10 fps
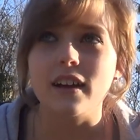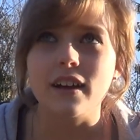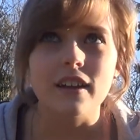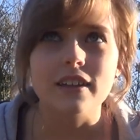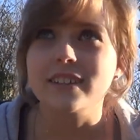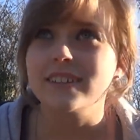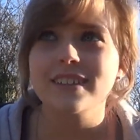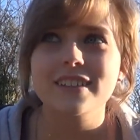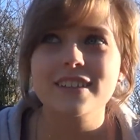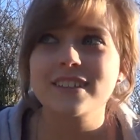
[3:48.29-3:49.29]
Like,
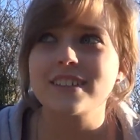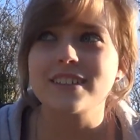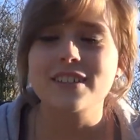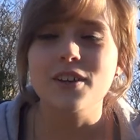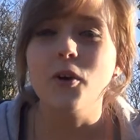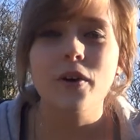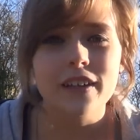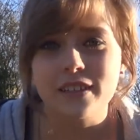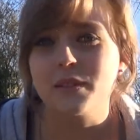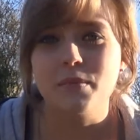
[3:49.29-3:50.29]

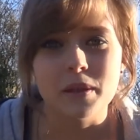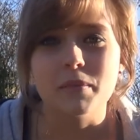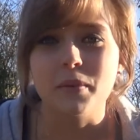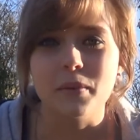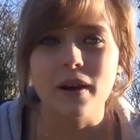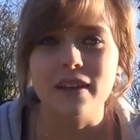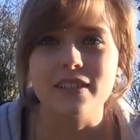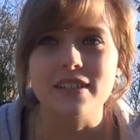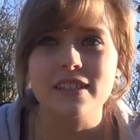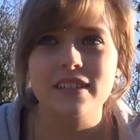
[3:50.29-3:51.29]
talking to people, I
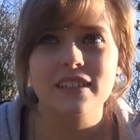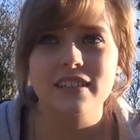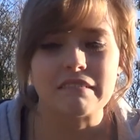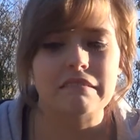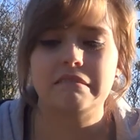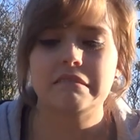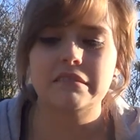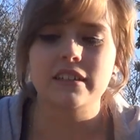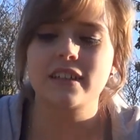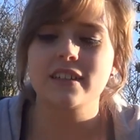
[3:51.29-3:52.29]

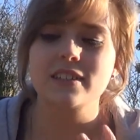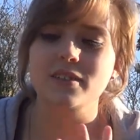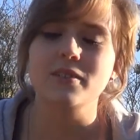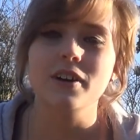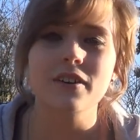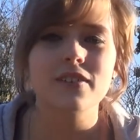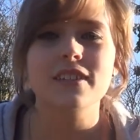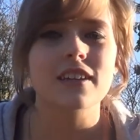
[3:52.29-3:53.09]
get so nervous.